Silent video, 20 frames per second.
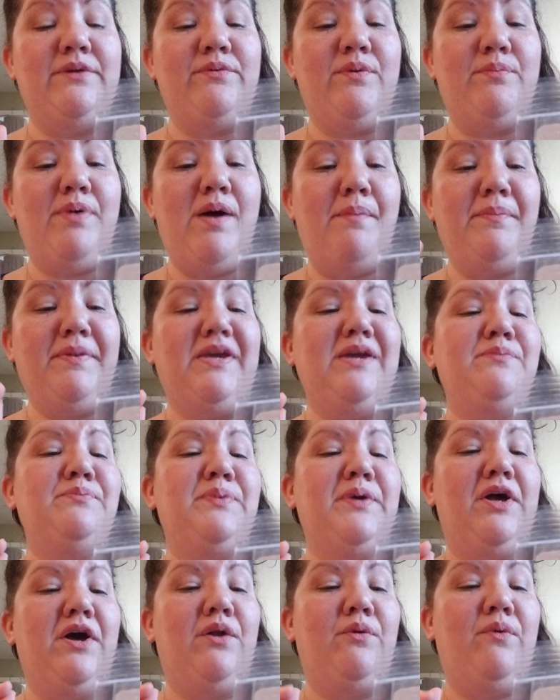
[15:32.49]
with pumpkin
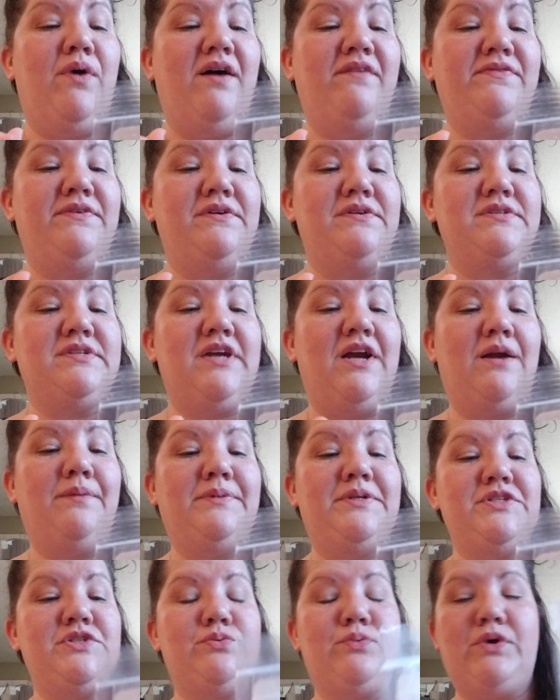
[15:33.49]
pecan waffles,
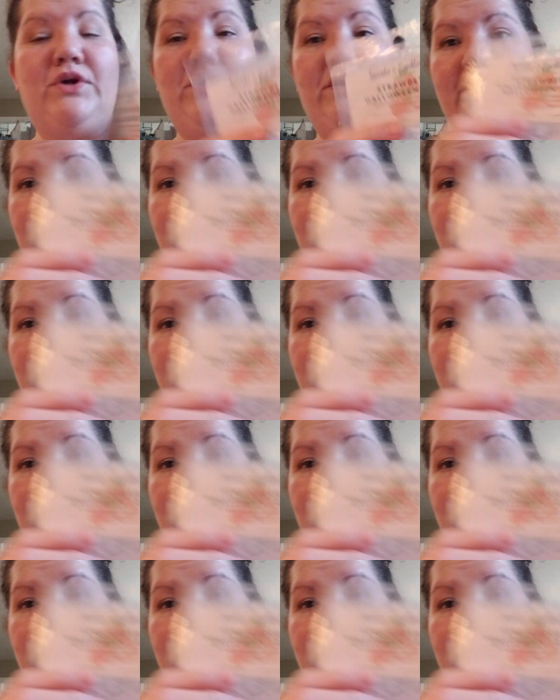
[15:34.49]
caramel swirl,